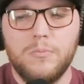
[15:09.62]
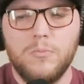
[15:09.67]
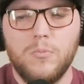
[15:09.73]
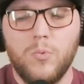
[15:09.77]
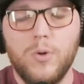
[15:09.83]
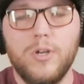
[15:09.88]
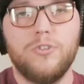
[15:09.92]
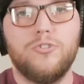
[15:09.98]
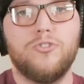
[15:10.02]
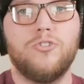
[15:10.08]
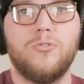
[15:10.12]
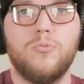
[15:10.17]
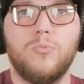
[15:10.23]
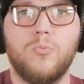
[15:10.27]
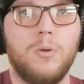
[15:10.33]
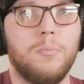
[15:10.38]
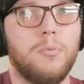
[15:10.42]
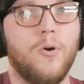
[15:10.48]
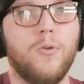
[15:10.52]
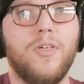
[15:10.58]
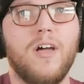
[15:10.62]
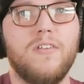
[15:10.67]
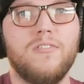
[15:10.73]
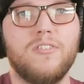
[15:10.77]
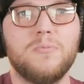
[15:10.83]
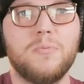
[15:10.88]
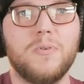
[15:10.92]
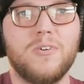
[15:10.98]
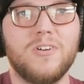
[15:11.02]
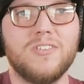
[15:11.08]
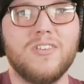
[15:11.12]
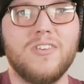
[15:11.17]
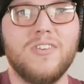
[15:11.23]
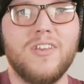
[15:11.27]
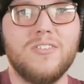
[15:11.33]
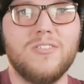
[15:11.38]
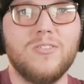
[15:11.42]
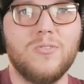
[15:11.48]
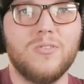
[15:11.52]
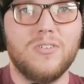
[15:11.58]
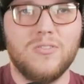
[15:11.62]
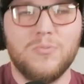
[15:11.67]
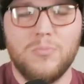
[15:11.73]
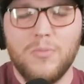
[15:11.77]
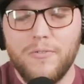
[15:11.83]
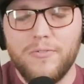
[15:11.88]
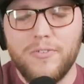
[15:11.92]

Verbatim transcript: which we both have experience on that too, because my